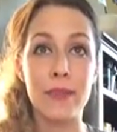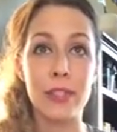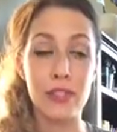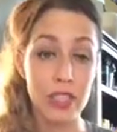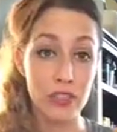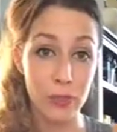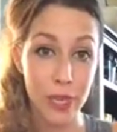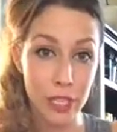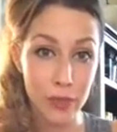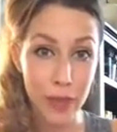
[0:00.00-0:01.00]

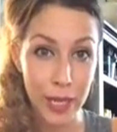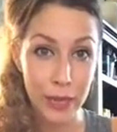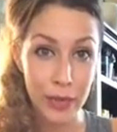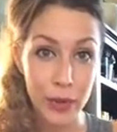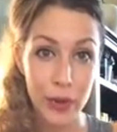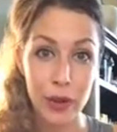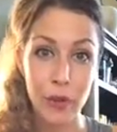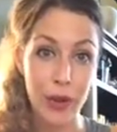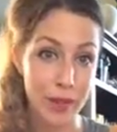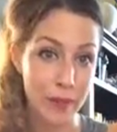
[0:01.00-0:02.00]
transformation binder or a
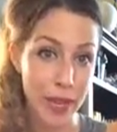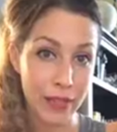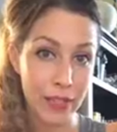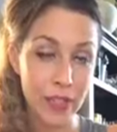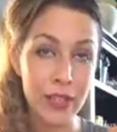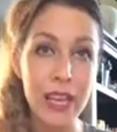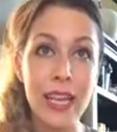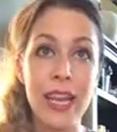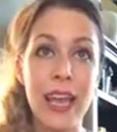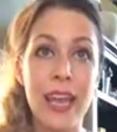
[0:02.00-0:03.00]
win binder.
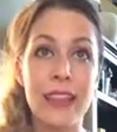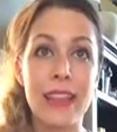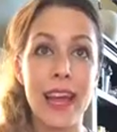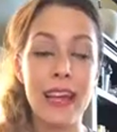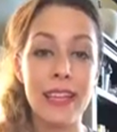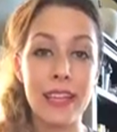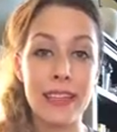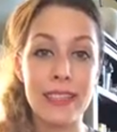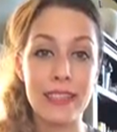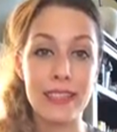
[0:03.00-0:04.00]
And that
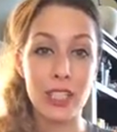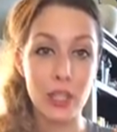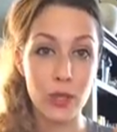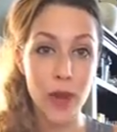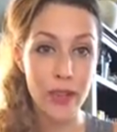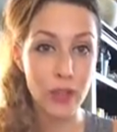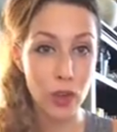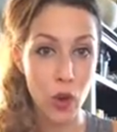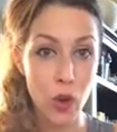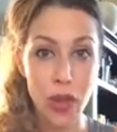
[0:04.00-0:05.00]
is, you have a
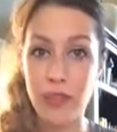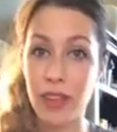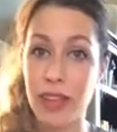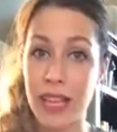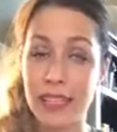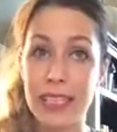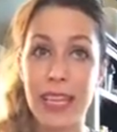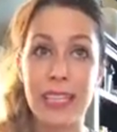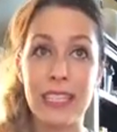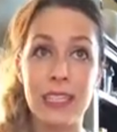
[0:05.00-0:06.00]
goal of collecting
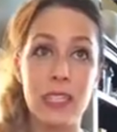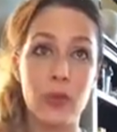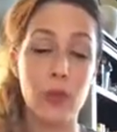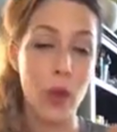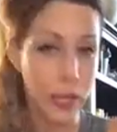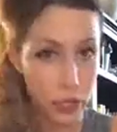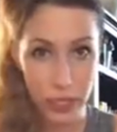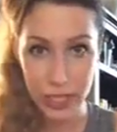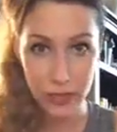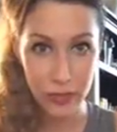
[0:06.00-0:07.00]
at least one new
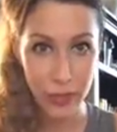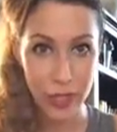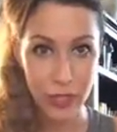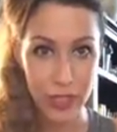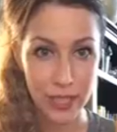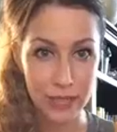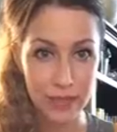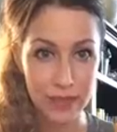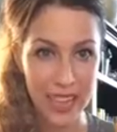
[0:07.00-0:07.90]
transformation